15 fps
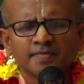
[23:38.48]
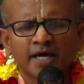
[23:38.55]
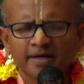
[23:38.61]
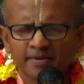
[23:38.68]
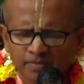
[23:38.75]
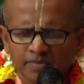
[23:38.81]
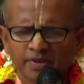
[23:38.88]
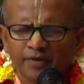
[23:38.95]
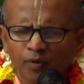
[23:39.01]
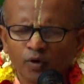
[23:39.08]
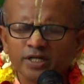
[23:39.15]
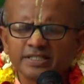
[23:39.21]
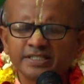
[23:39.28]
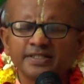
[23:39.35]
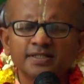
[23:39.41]
And
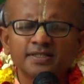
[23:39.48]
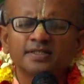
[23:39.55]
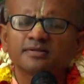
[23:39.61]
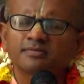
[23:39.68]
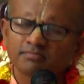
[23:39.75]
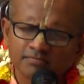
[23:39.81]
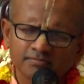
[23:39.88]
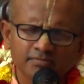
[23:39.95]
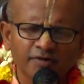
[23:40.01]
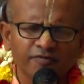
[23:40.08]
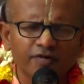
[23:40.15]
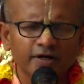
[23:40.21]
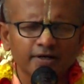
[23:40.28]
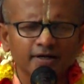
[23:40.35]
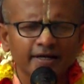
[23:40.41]
devotees here are
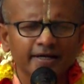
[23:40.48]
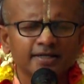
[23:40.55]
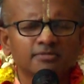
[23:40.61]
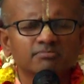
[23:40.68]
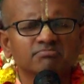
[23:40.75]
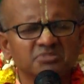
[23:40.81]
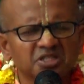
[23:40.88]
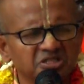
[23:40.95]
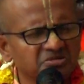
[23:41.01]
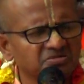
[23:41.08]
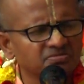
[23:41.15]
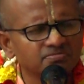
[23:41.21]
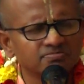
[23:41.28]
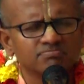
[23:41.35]
frontline, you know,